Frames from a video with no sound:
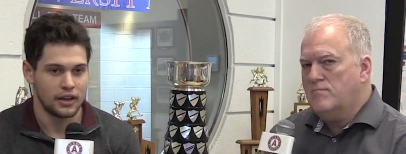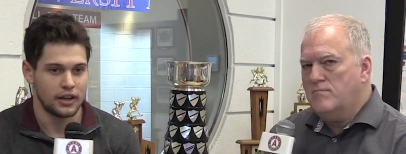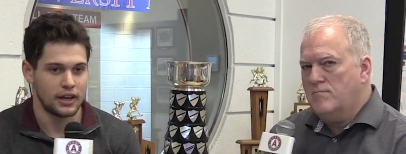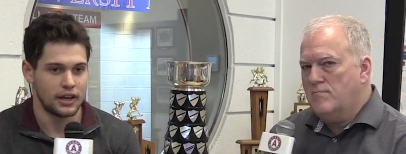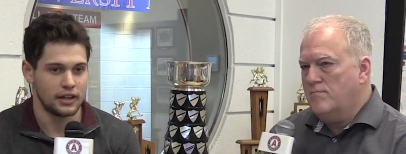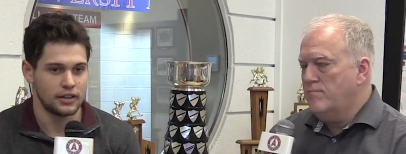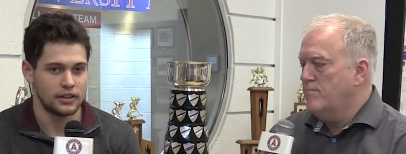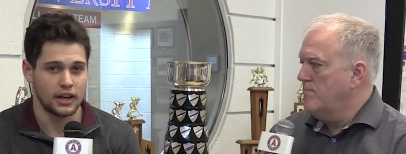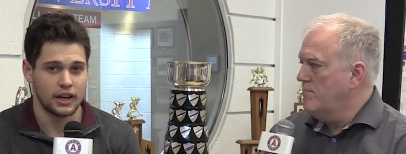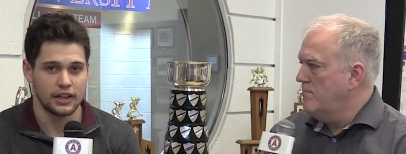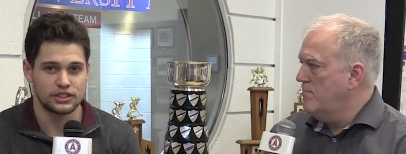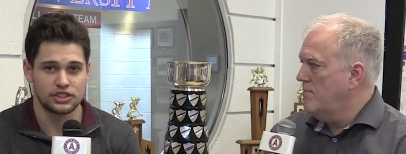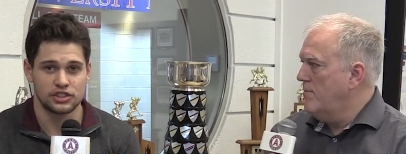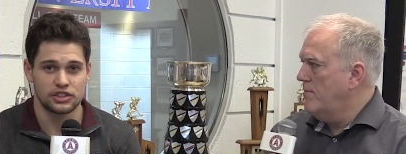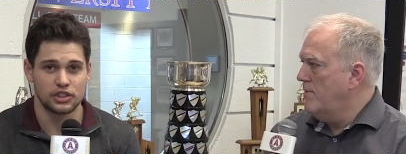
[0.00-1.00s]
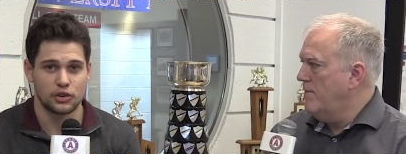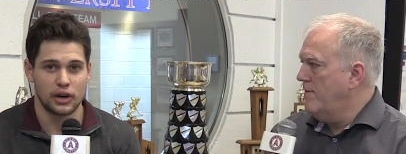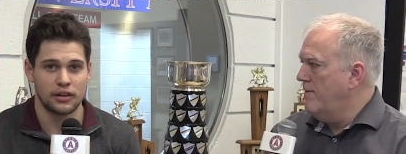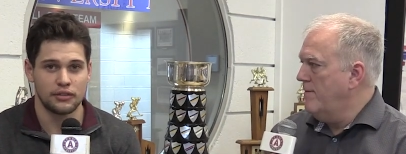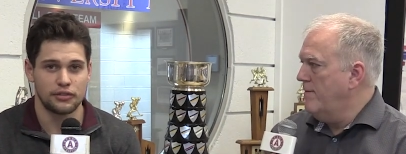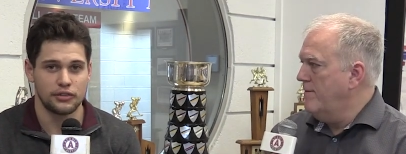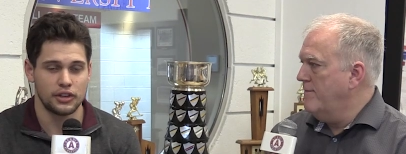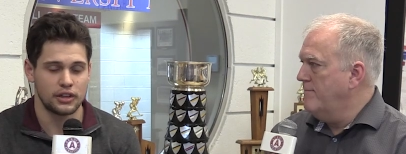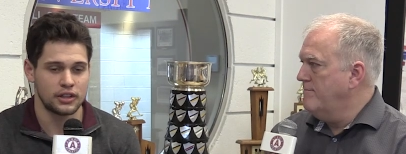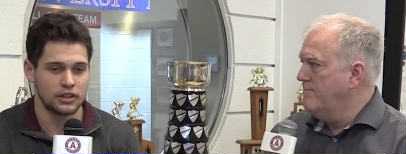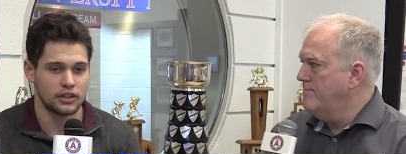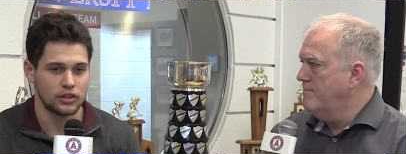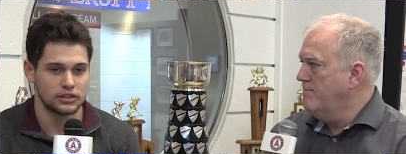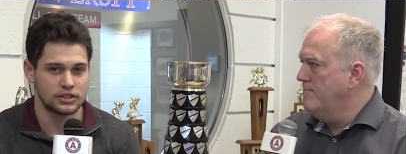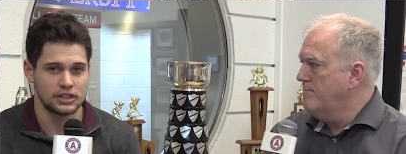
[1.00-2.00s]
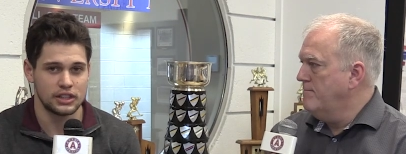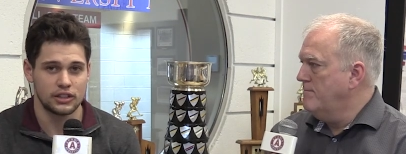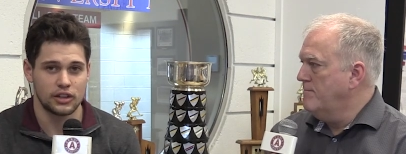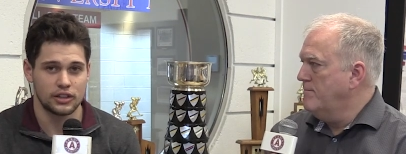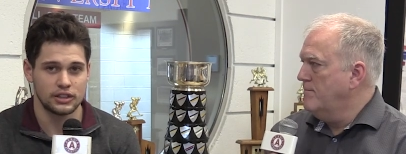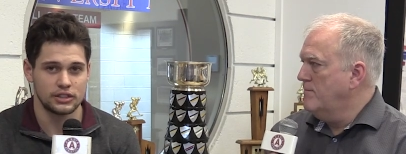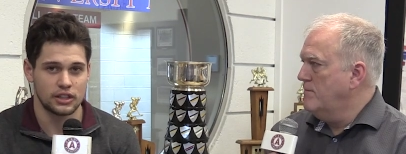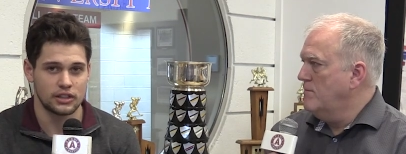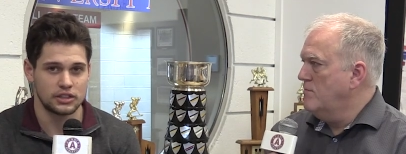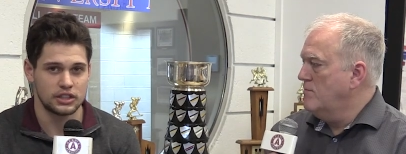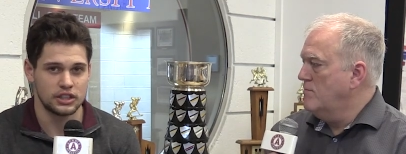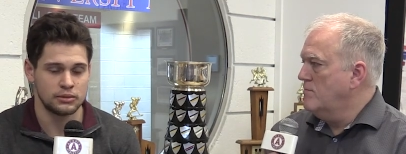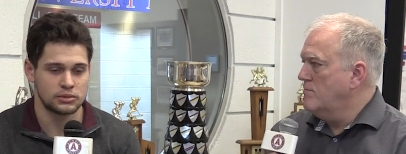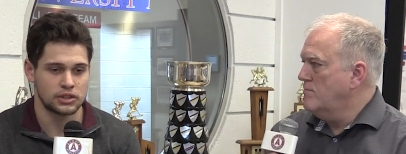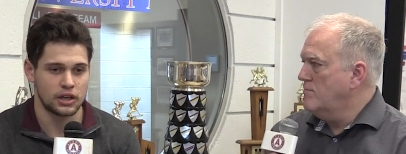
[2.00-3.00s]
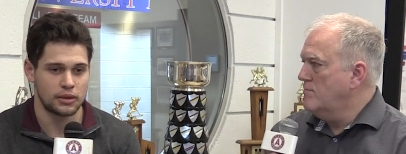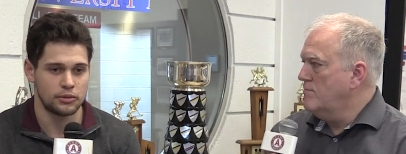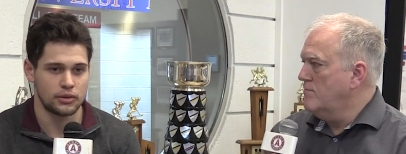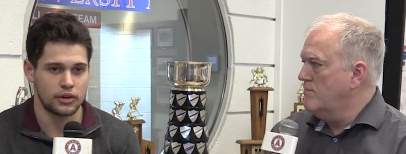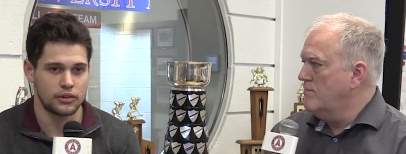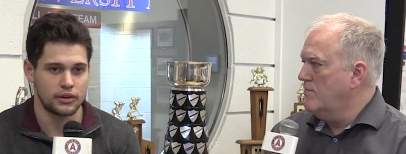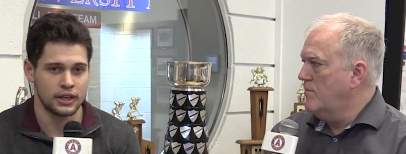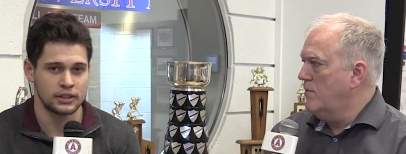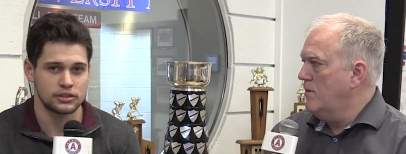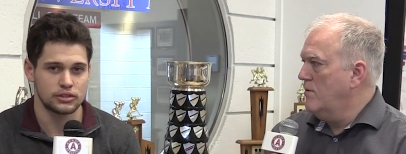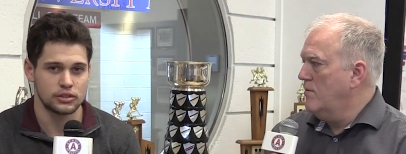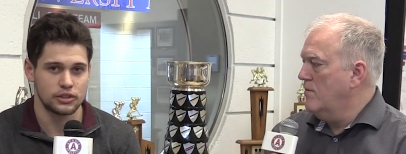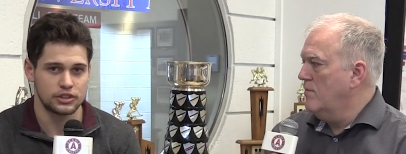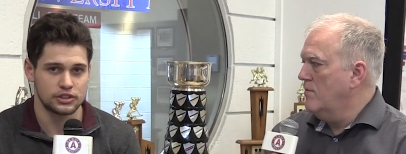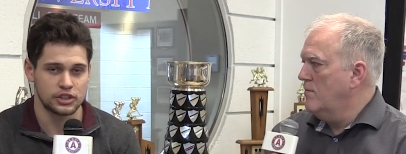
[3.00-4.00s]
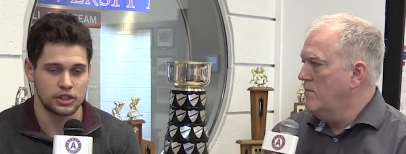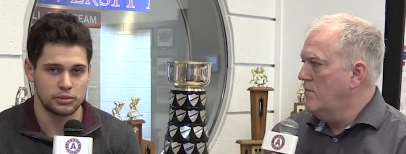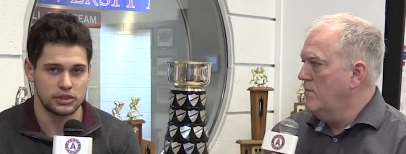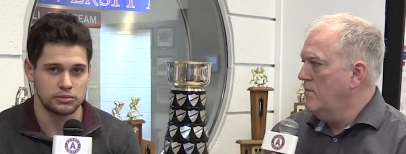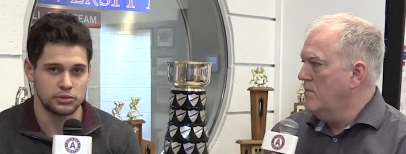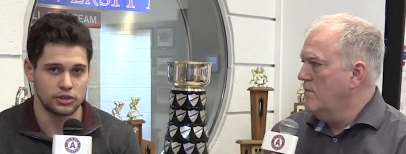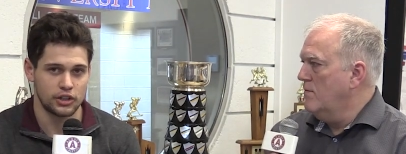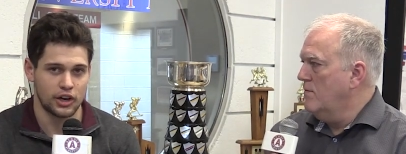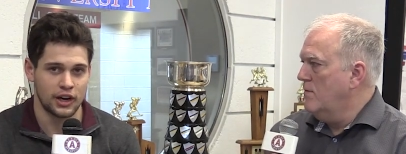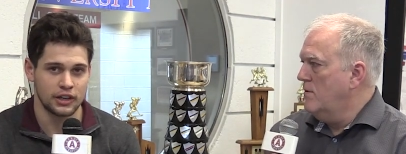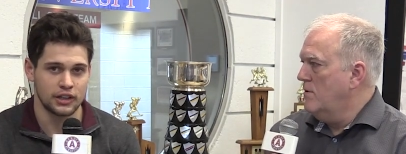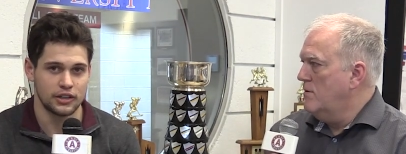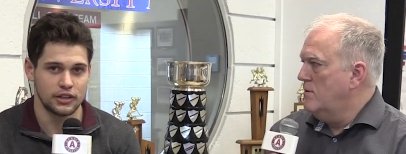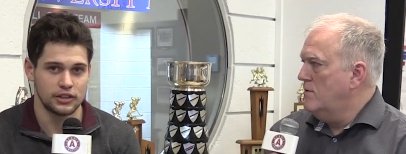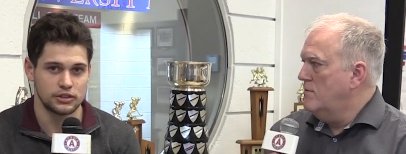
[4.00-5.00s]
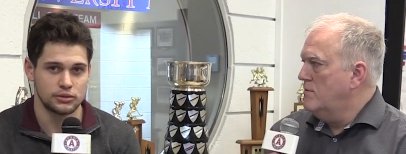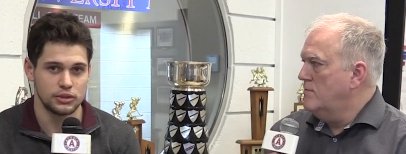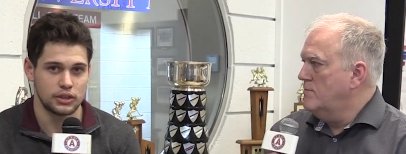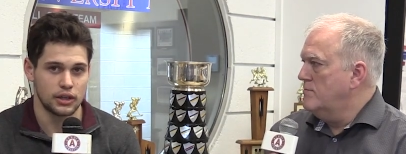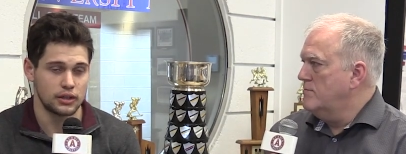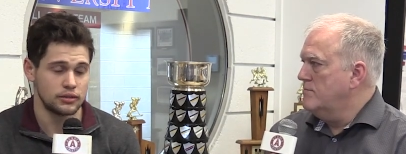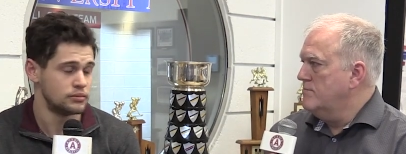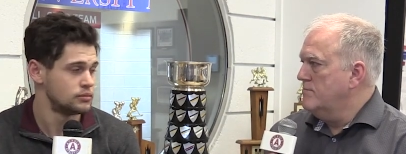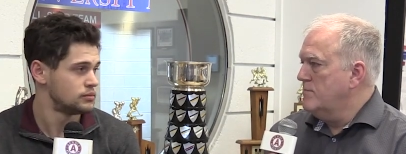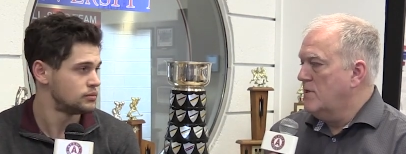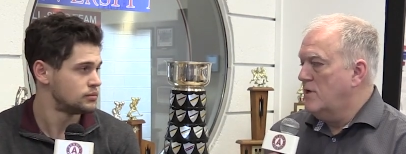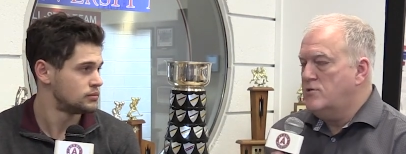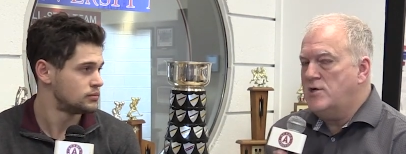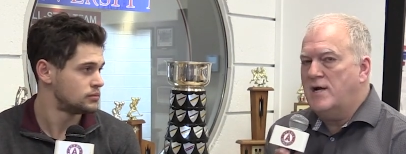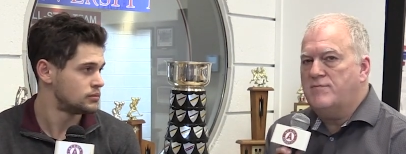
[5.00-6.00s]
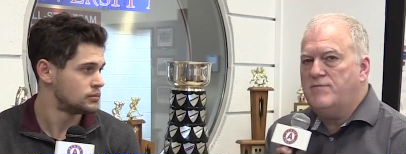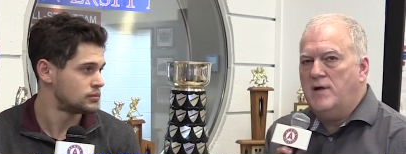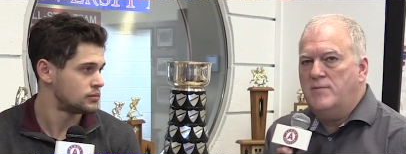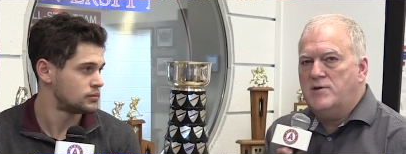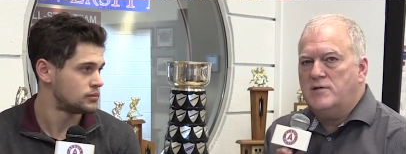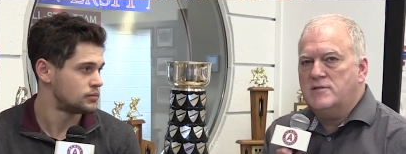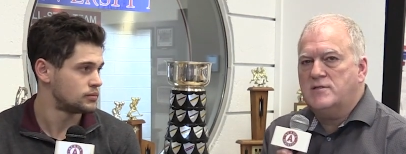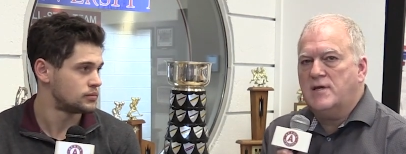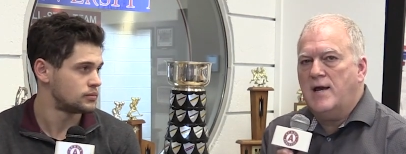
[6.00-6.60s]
Speaker 1: and uh, it's just a great feeling seeing all these other teams come to our rink. So there's going to be some good hockey here this weekend. Jack
Speaker 2: Flamen is the